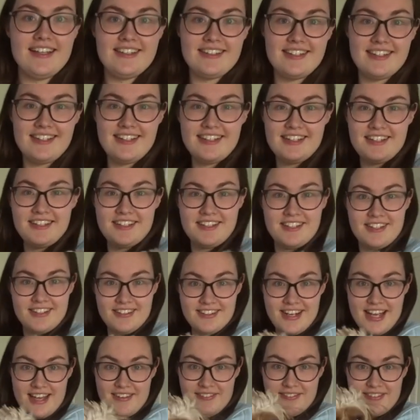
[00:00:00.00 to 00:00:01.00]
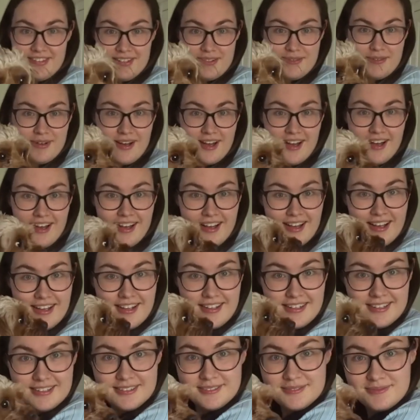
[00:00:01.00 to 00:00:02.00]
to Luna
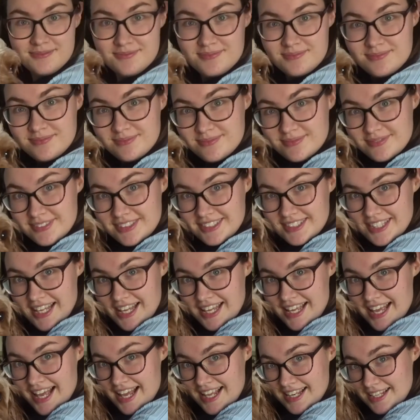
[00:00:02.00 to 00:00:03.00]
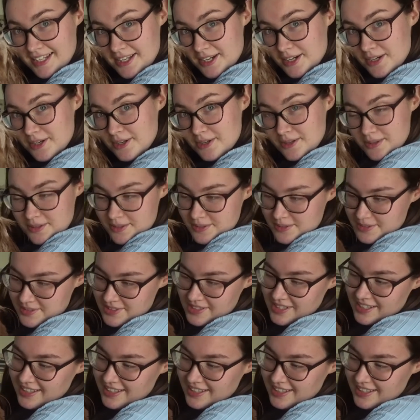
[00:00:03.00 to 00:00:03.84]
everyone. Say hello.